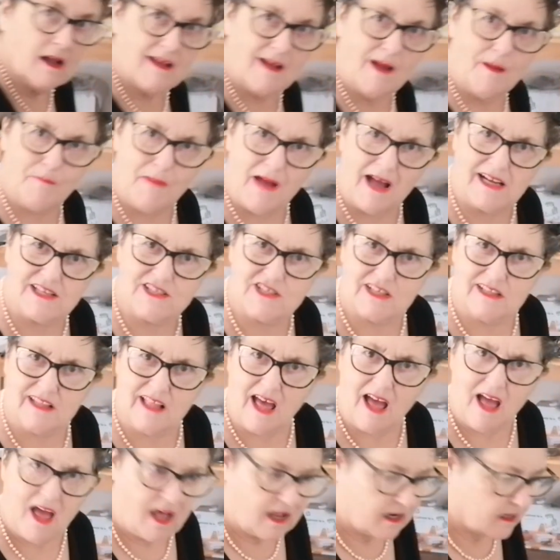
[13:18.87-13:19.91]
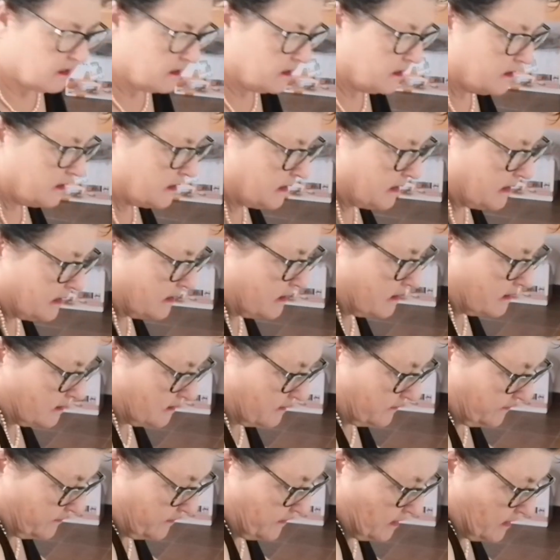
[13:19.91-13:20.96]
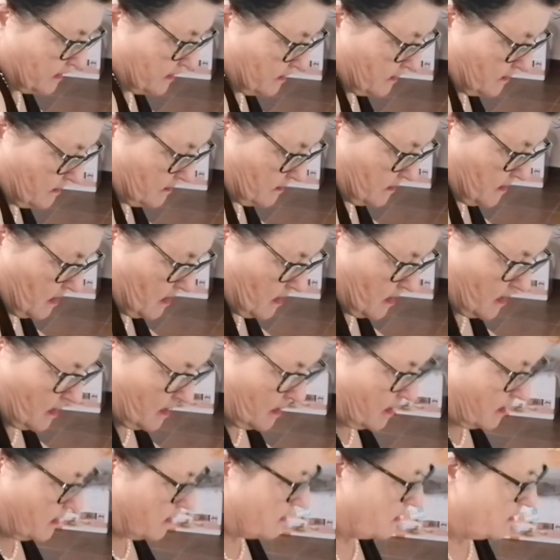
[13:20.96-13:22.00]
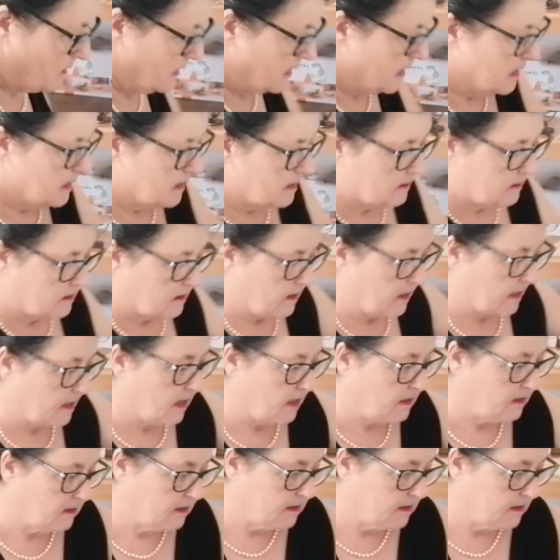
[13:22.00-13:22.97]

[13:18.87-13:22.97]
Imagine that. Okay. Now I got